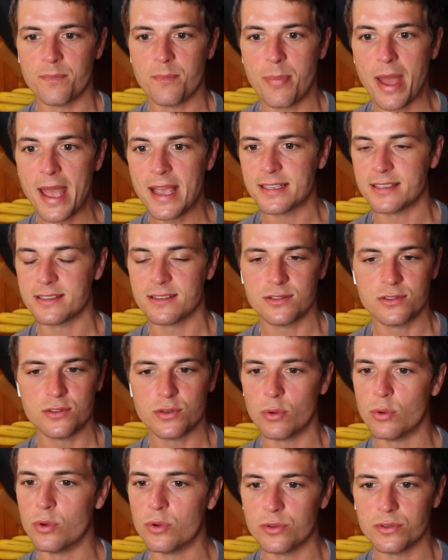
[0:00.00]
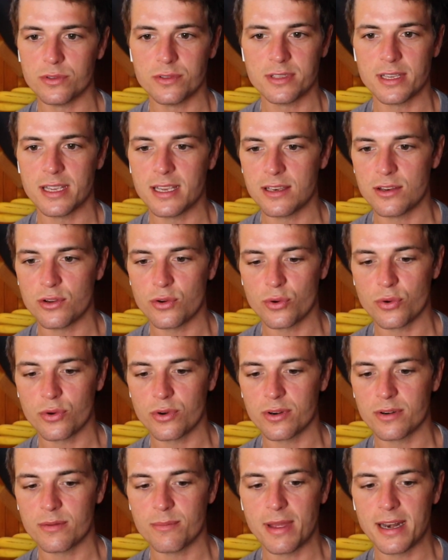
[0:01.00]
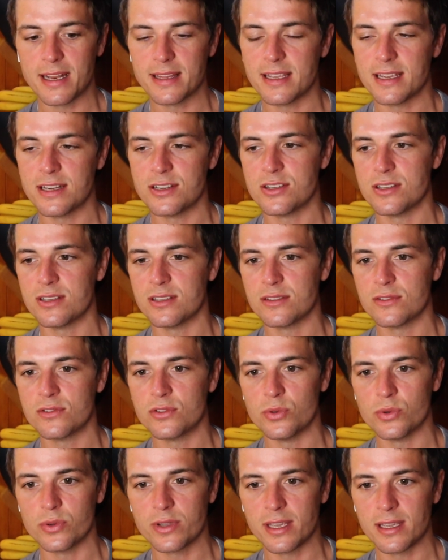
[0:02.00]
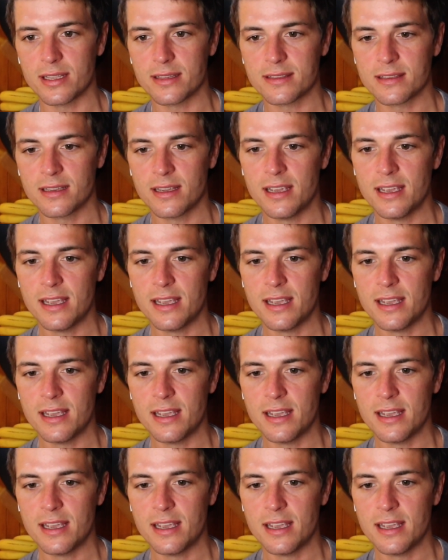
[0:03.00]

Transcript: best tools in your meditation toolkit.